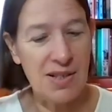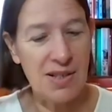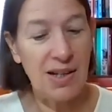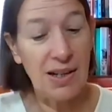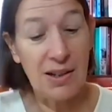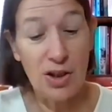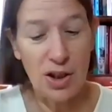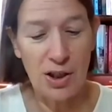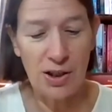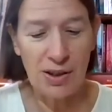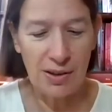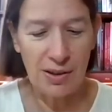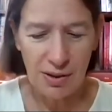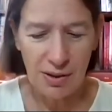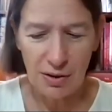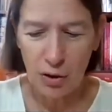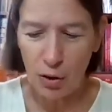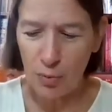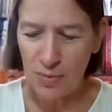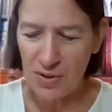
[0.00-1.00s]
And actually,
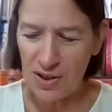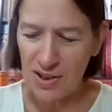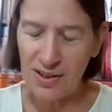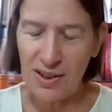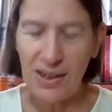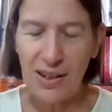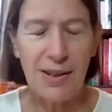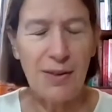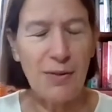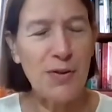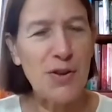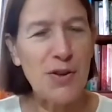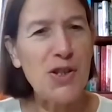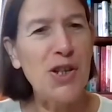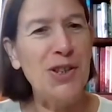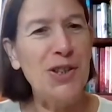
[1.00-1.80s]
come to think of it,